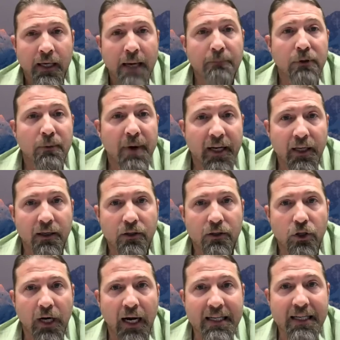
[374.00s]
implementing
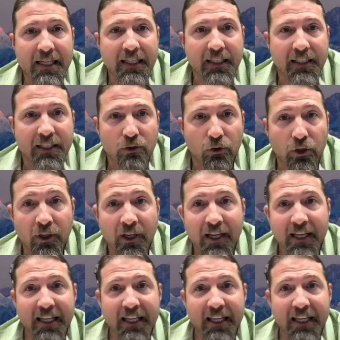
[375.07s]
good ideas or